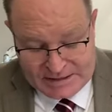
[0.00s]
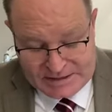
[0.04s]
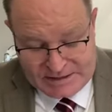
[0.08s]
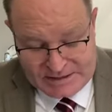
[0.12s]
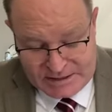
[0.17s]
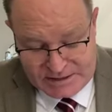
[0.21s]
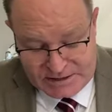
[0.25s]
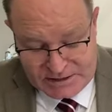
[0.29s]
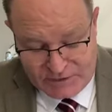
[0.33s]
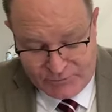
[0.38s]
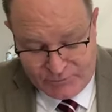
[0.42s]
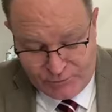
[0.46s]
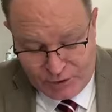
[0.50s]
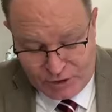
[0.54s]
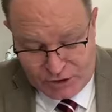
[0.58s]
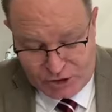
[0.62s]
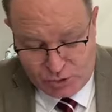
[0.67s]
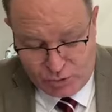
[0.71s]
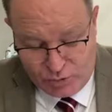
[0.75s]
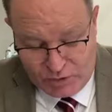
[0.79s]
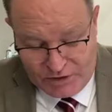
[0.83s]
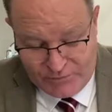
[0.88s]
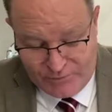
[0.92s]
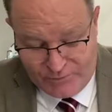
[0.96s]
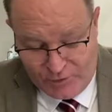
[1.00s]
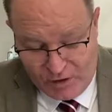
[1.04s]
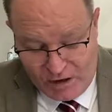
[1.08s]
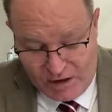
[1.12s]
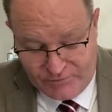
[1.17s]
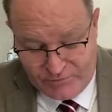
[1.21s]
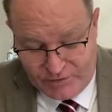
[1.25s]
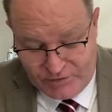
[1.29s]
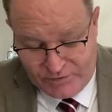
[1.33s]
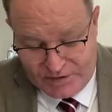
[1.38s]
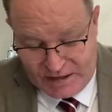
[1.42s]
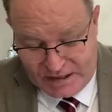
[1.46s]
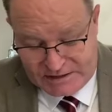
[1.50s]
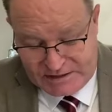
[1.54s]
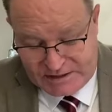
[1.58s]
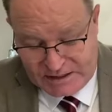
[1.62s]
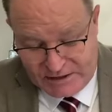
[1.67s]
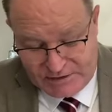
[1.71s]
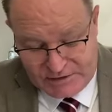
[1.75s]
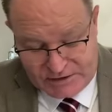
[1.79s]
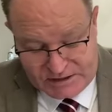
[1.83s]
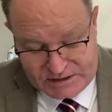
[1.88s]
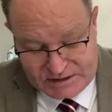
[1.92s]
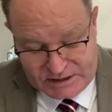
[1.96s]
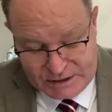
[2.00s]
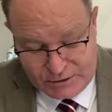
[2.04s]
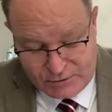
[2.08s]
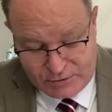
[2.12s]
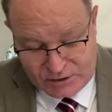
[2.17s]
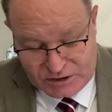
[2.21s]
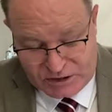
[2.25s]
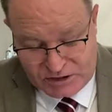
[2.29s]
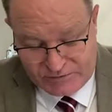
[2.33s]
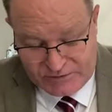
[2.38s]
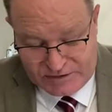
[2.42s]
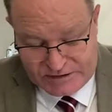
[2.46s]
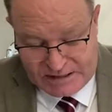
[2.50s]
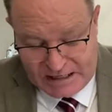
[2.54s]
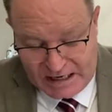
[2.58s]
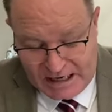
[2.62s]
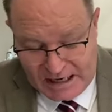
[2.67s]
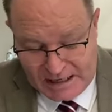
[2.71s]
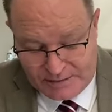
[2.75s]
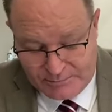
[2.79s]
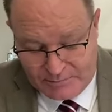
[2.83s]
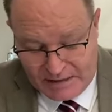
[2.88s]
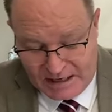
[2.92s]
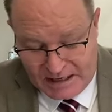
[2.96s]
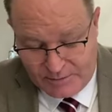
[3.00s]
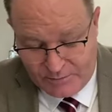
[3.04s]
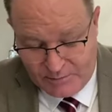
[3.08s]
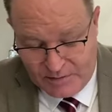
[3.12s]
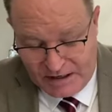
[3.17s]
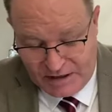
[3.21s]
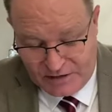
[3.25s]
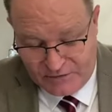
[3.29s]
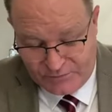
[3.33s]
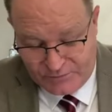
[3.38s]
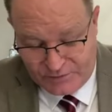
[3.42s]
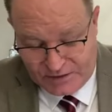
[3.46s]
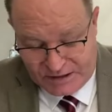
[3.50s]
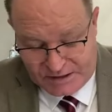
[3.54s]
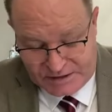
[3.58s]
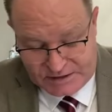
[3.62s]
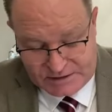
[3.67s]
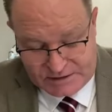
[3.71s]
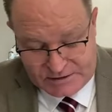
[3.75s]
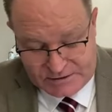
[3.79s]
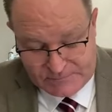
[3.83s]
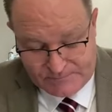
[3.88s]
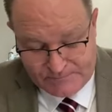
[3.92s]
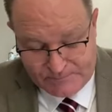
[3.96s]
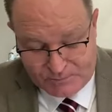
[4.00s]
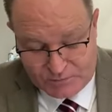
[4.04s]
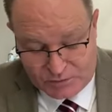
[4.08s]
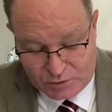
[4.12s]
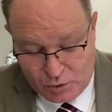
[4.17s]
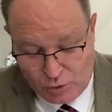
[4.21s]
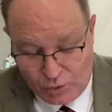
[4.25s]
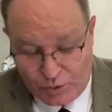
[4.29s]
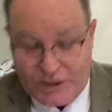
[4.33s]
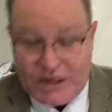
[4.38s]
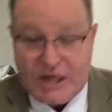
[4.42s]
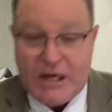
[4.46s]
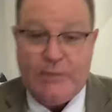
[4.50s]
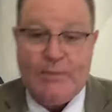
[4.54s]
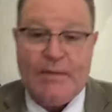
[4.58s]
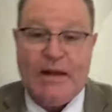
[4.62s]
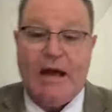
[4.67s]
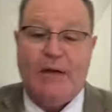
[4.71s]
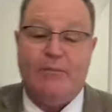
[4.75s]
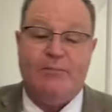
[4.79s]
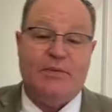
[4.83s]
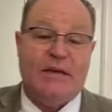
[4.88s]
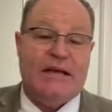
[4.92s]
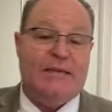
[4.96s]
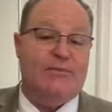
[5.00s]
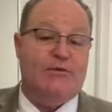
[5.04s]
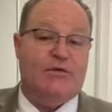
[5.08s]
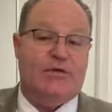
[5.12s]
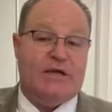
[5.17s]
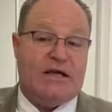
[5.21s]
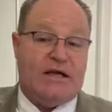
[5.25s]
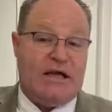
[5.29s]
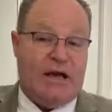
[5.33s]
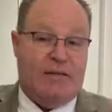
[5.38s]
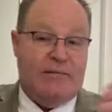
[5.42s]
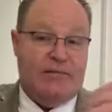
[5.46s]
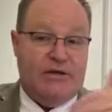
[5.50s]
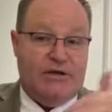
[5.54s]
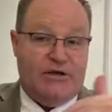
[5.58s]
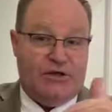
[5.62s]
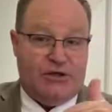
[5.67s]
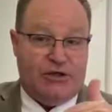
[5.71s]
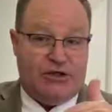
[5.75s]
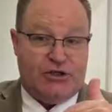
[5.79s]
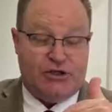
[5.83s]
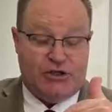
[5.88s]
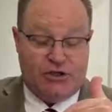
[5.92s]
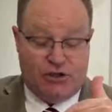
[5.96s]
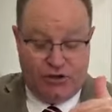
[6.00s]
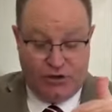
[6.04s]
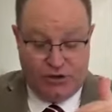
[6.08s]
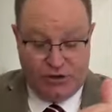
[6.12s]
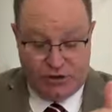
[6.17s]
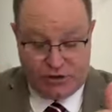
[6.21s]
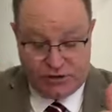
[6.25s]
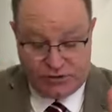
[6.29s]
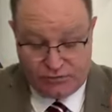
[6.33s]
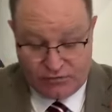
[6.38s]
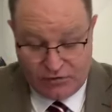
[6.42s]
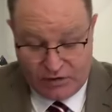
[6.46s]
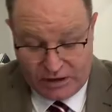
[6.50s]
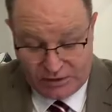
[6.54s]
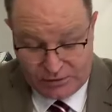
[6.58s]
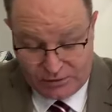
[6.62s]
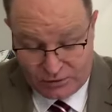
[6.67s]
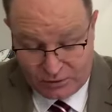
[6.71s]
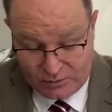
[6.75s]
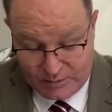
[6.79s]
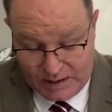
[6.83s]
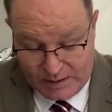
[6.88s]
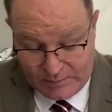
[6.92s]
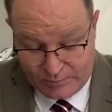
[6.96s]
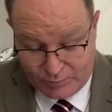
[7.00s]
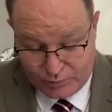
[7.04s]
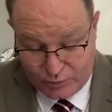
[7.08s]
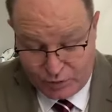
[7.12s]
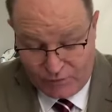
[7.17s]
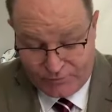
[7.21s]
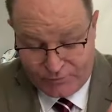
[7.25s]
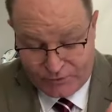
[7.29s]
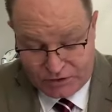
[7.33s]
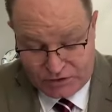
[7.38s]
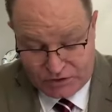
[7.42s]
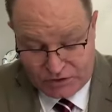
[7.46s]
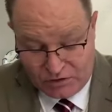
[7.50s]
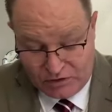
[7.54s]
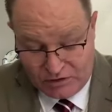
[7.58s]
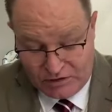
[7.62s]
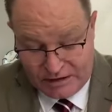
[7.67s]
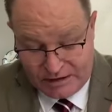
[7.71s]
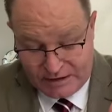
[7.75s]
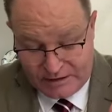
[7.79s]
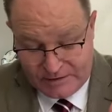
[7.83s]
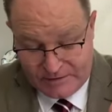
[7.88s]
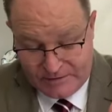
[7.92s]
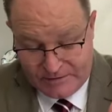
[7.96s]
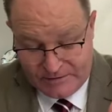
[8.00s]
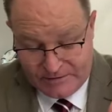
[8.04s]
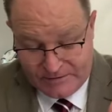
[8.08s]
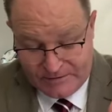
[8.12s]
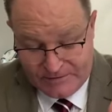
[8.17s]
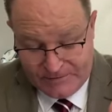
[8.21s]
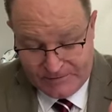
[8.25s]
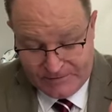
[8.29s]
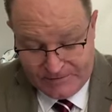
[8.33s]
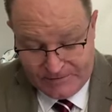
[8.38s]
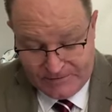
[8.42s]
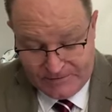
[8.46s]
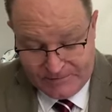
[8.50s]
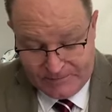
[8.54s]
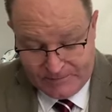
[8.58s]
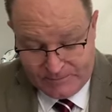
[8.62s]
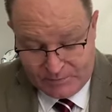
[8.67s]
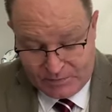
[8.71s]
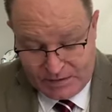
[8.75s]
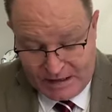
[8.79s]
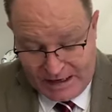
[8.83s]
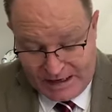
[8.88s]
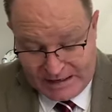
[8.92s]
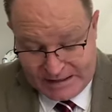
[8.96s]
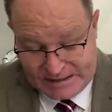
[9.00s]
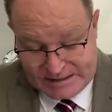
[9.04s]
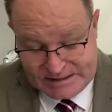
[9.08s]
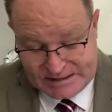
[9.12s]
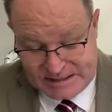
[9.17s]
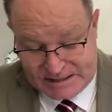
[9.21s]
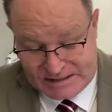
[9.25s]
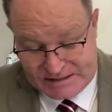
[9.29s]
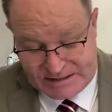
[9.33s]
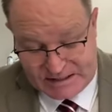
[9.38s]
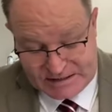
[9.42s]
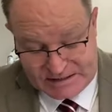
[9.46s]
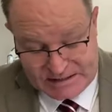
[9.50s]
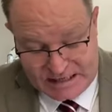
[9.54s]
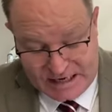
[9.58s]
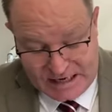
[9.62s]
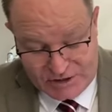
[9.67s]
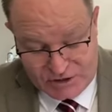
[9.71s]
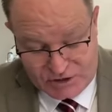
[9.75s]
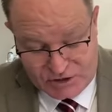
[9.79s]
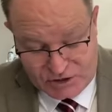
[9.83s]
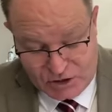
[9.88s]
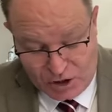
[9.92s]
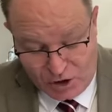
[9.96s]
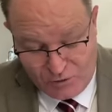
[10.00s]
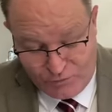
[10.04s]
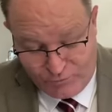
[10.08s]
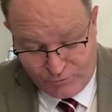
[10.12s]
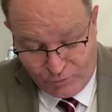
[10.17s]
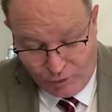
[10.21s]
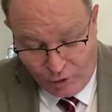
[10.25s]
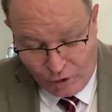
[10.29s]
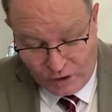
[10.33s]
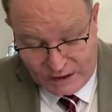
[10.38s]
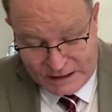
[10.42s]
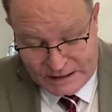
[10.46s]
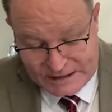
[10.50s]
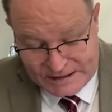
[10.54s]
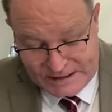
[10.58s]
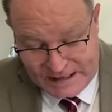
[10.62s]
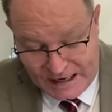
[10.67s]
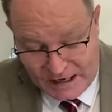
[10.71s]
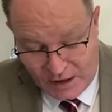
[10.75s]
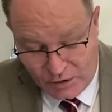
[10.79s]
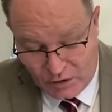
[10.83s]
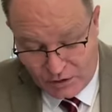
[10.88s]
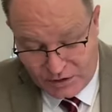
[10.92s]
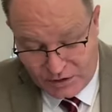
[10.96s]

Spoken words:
And it says in verse 25, and thus are the secrets of his heart made manifest, talking about people that come into the church, right? Talking about prophesying. And he says this, and so falling